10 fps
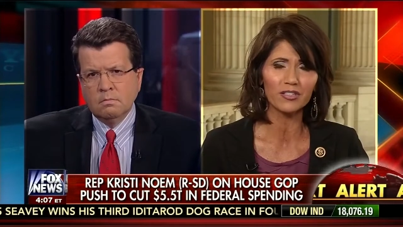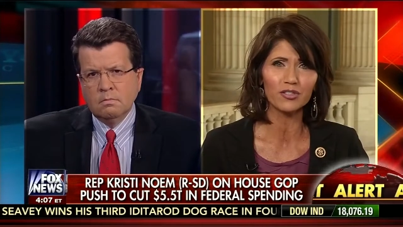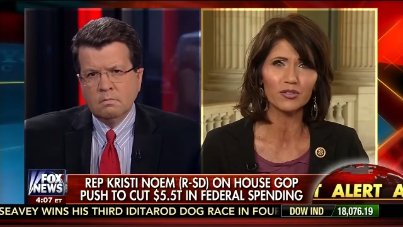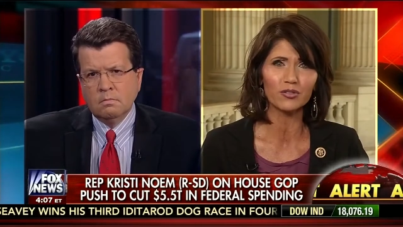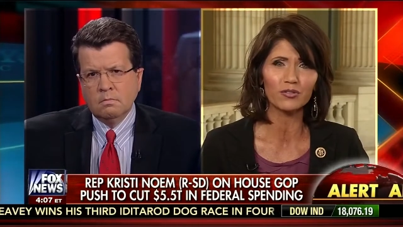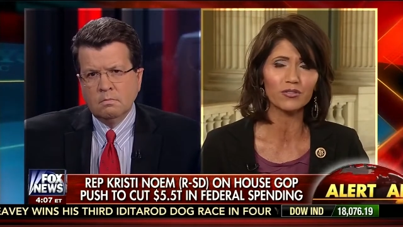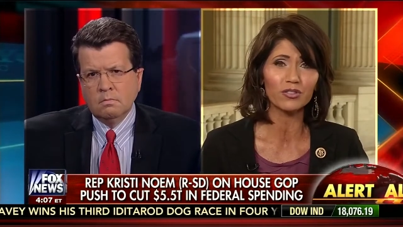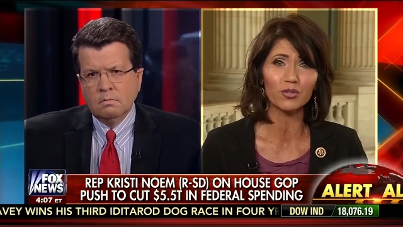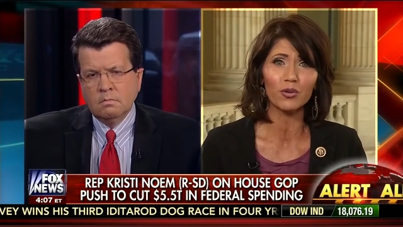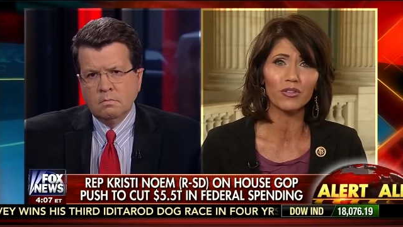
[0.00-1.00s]
Speaker 1: to do to
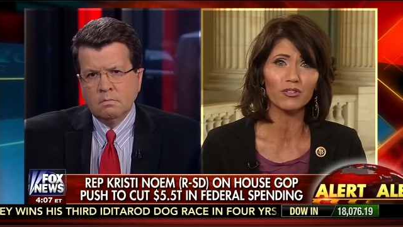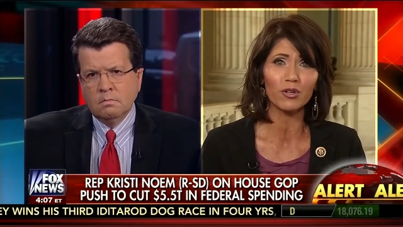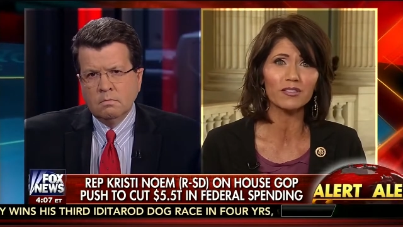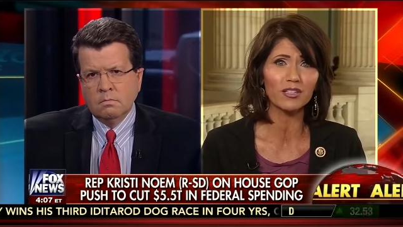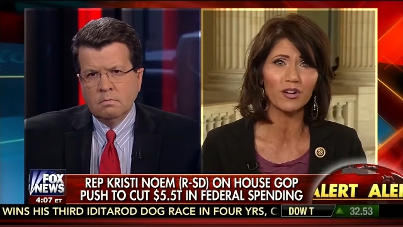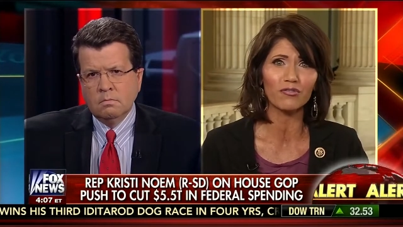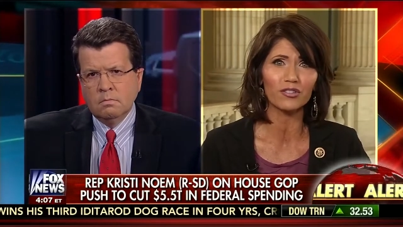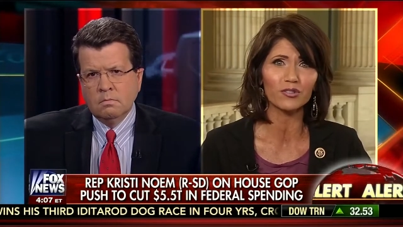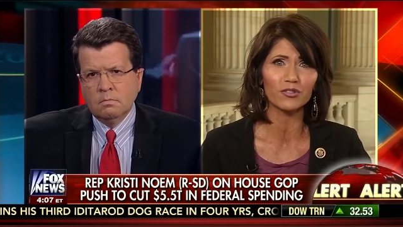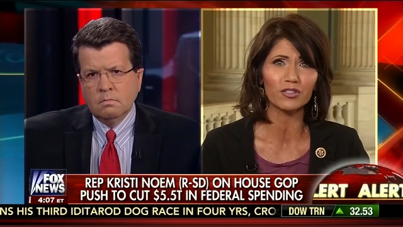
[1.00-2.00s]
do with addressing our
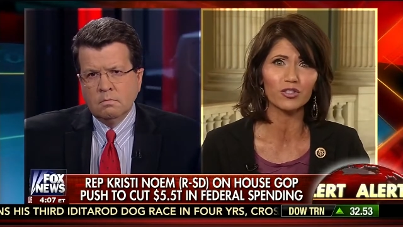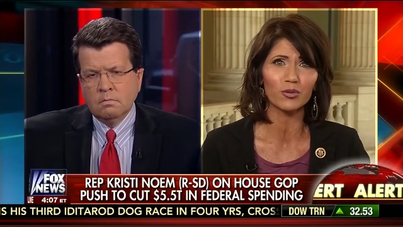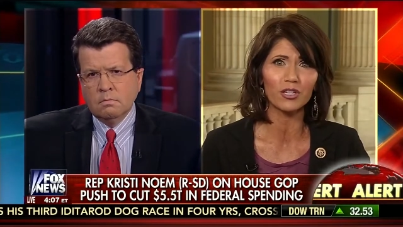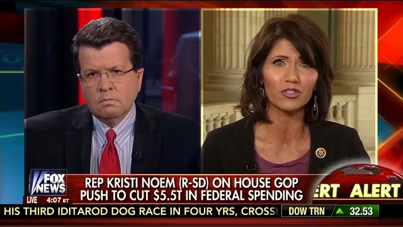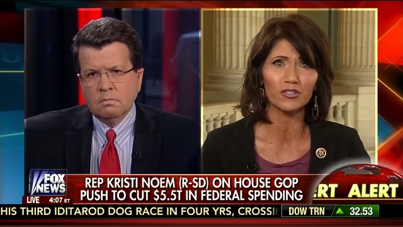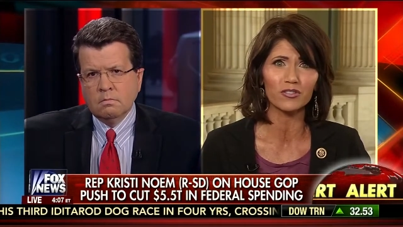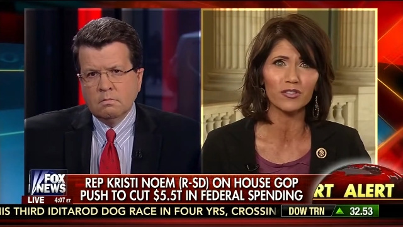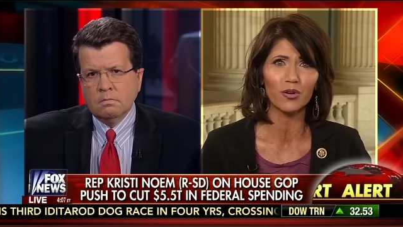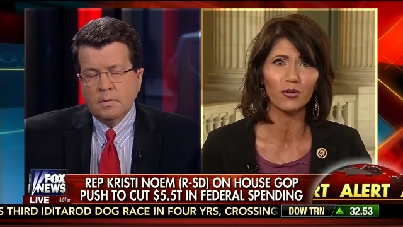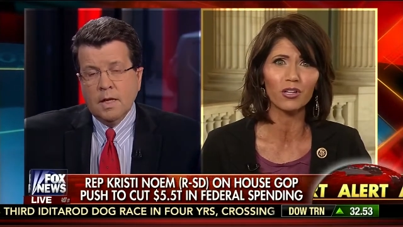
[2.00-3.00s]
fiscal situation.
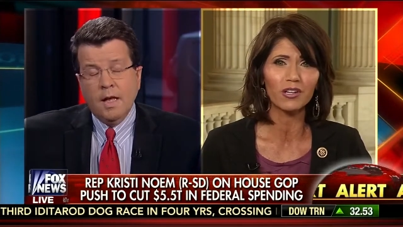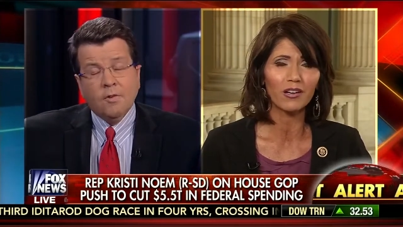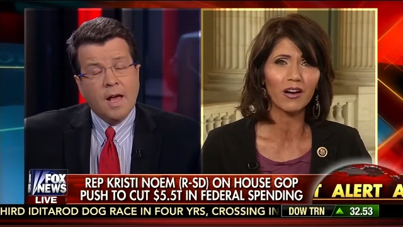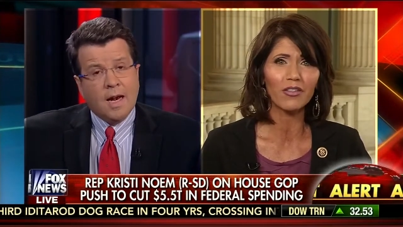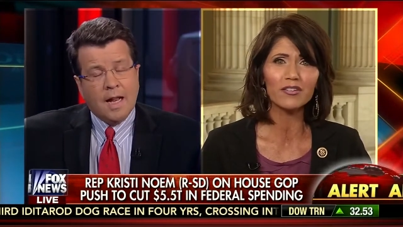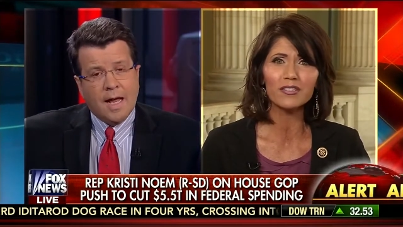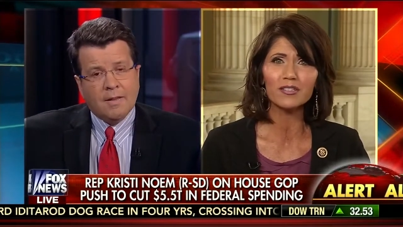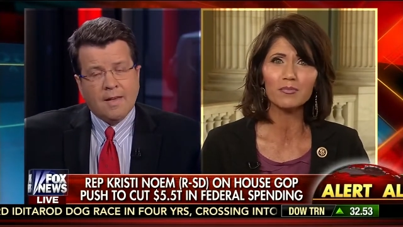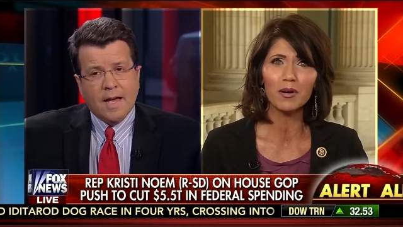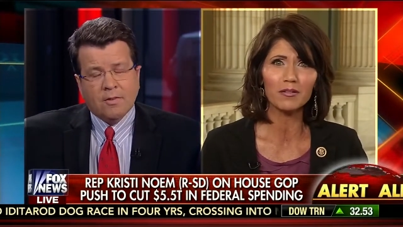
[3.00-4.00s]
So and he's got uh, a lot
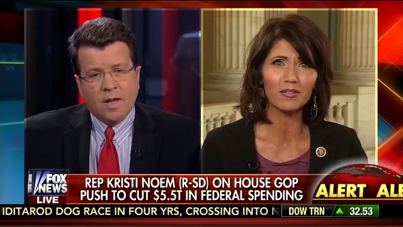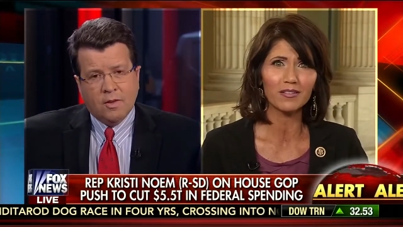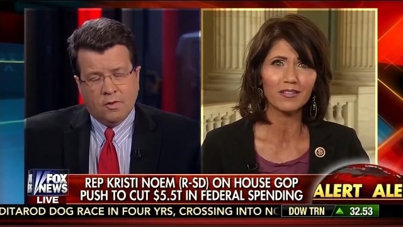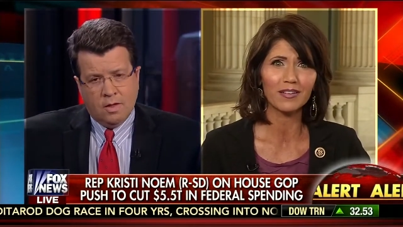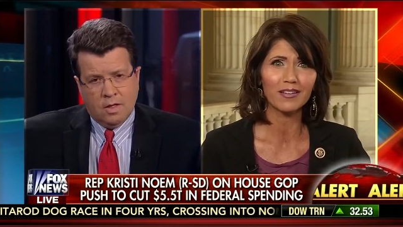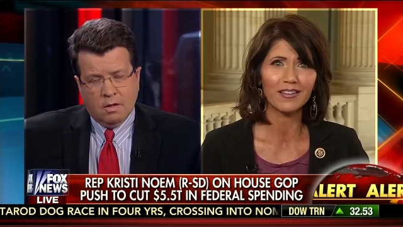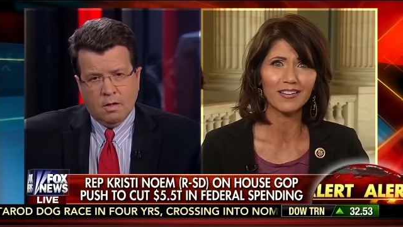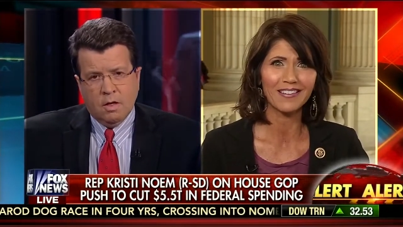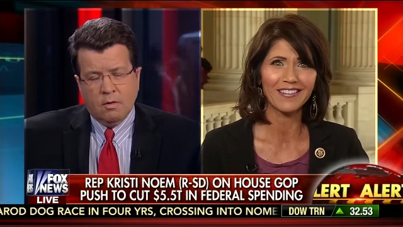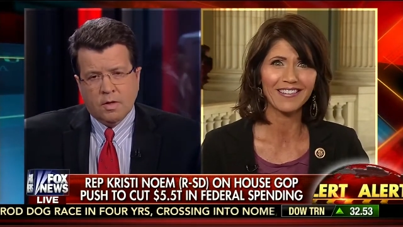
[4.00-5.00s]
of
Speaker 2: tax hikes in there.
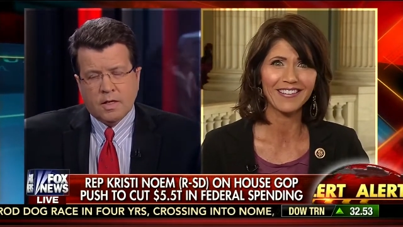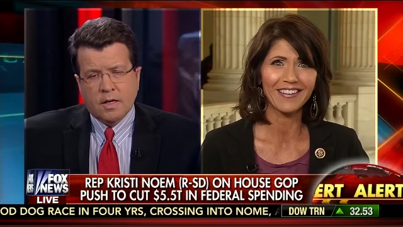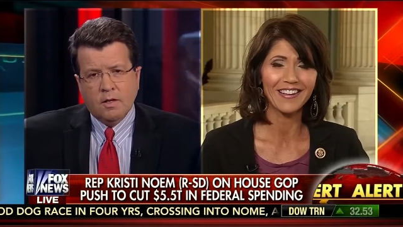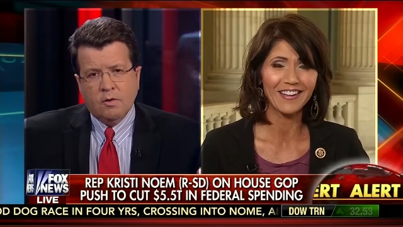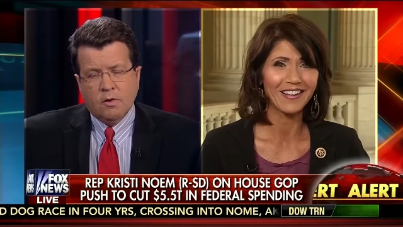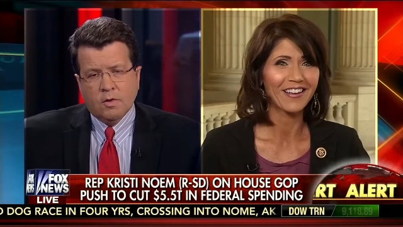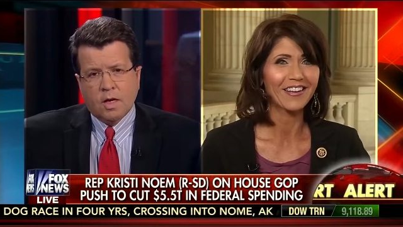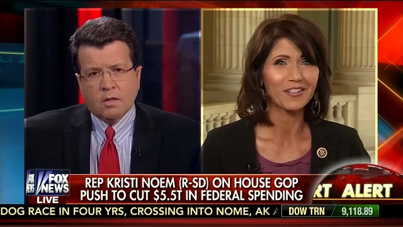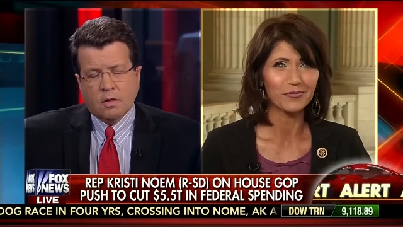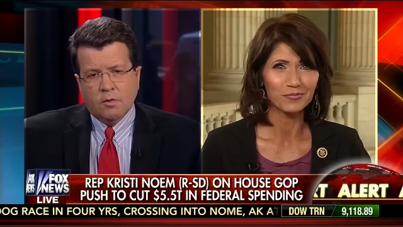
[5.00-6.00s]
You know, with the 10 years, he's
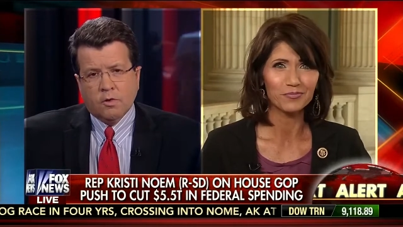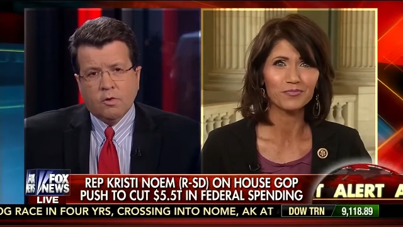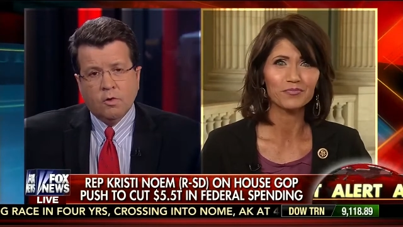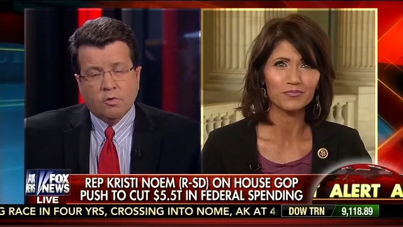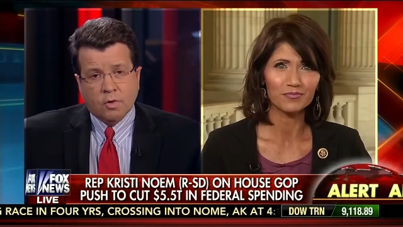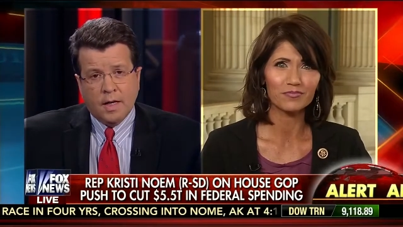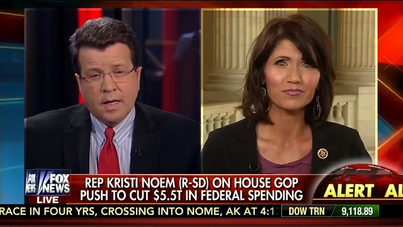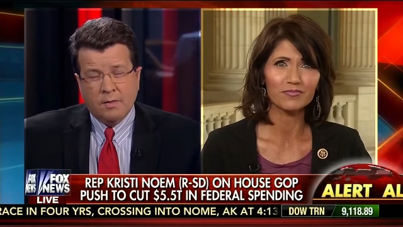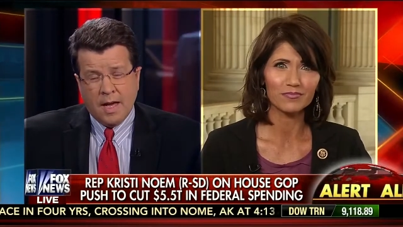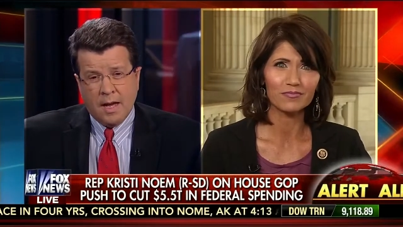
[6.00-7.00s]
got close to two trillion
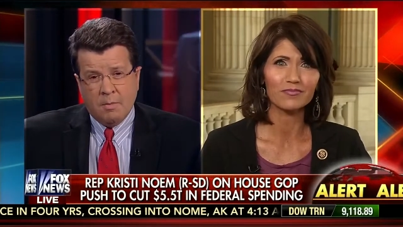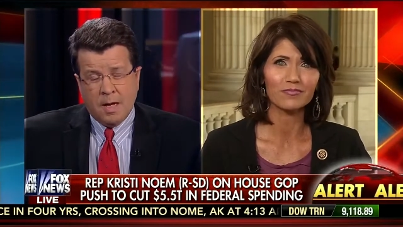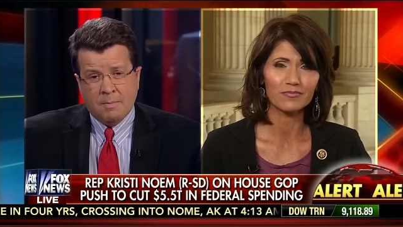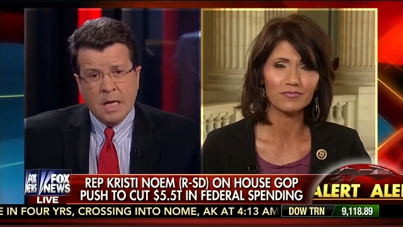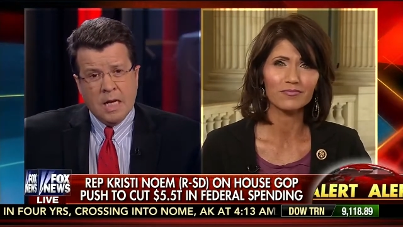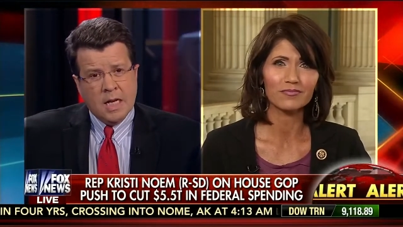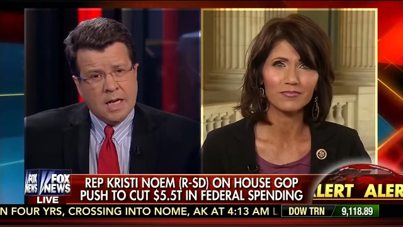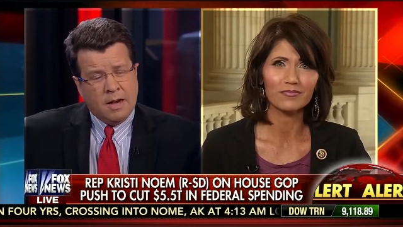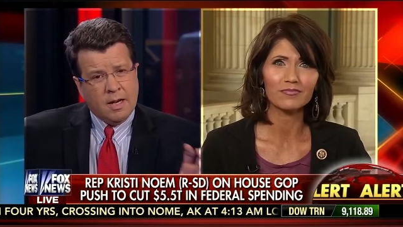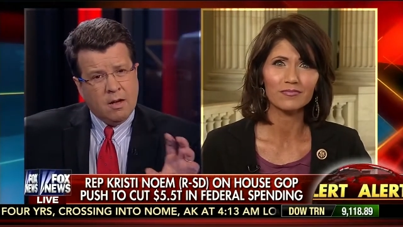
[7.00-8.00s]
if you add them up.
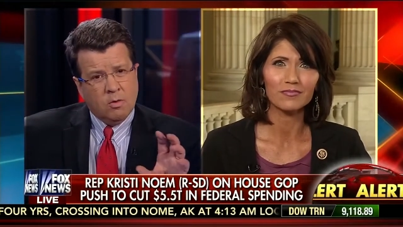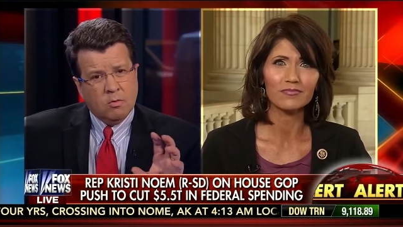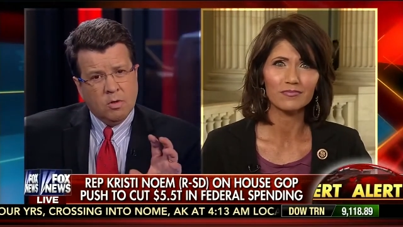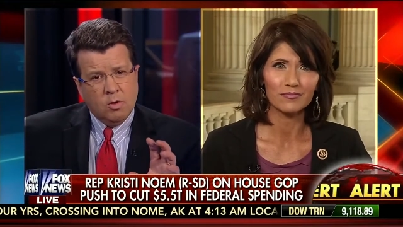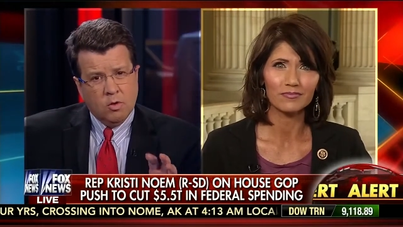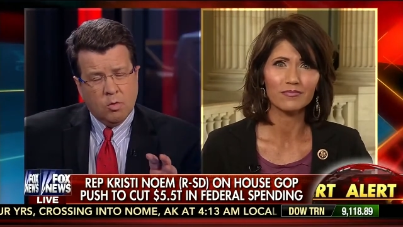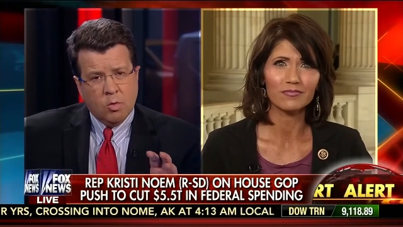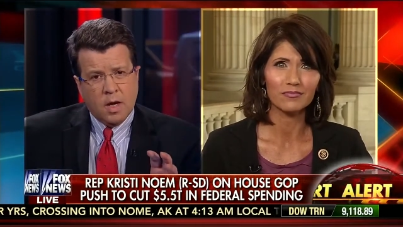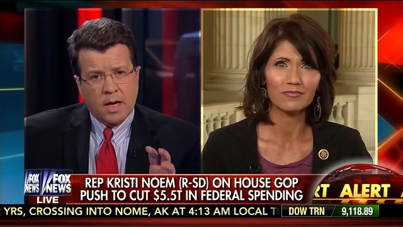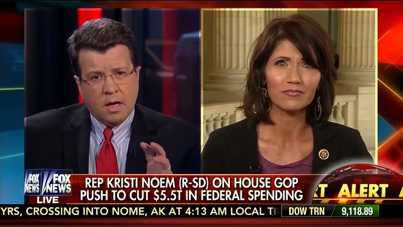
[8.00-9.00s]
Now I know
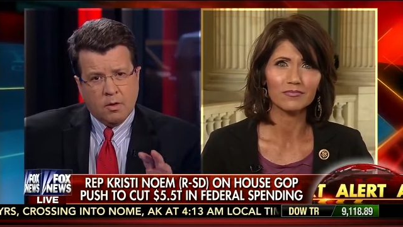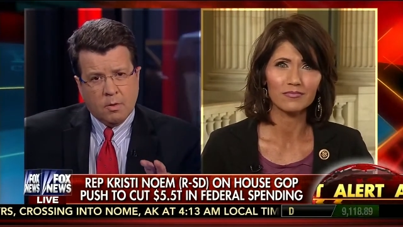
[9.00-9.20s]
you and other